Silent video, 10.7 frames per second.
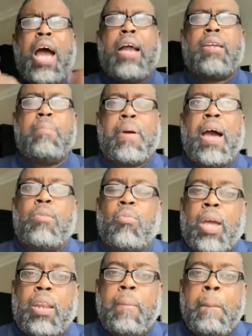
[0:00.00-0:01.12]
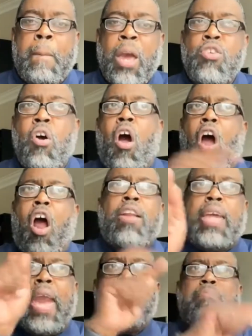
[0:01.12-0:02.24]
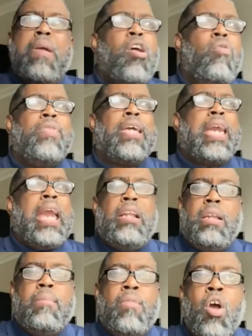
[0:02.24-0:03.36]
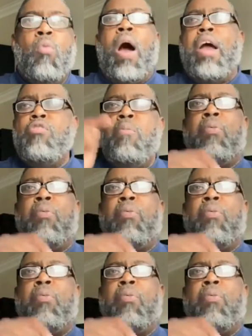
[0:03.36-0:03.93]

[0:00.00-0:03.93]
occupied with. Your heart can't be on the kingdom while you